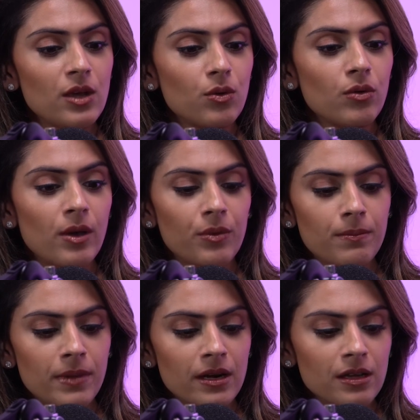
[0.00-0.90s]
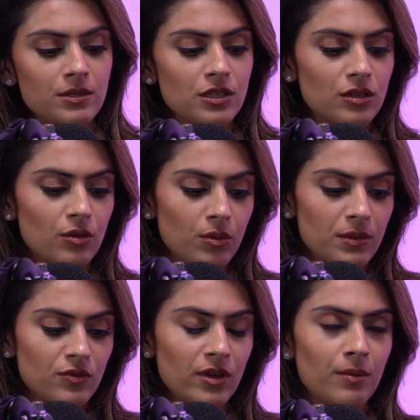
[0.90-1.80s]
equal that when a man comes into the
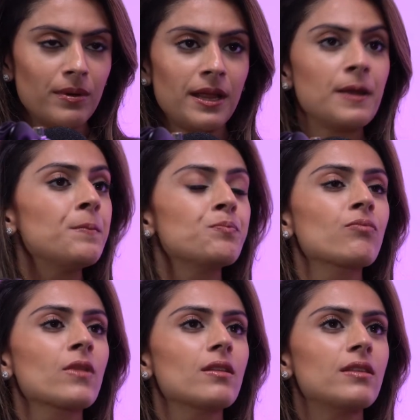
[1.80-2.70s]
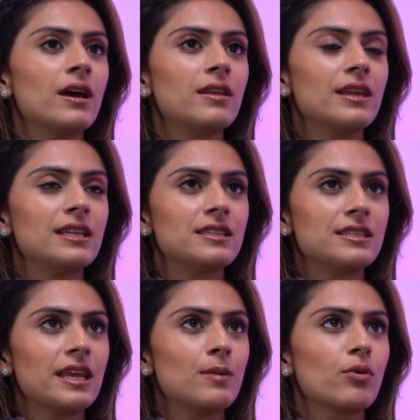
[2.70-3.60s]
woman's family, that it's, it's the
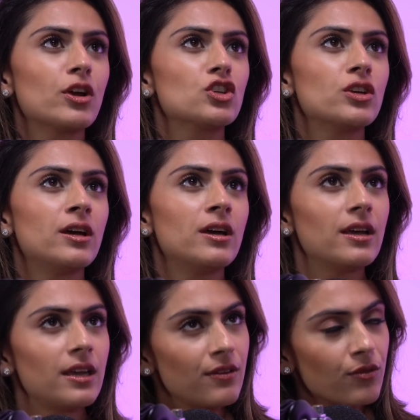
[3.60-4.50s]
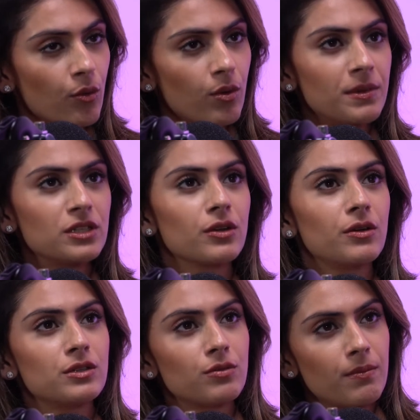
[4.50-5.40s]
same pressure for a woman to go
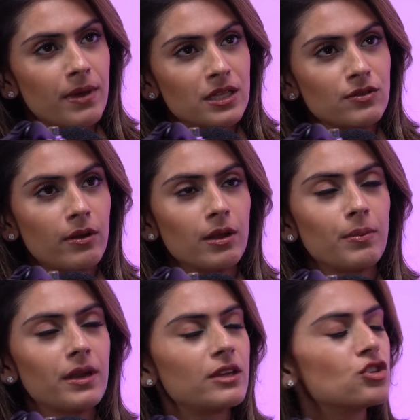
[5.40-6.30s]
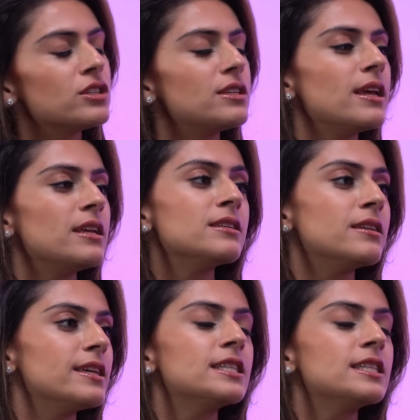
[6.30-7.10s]
into the man's family, but it just isn't.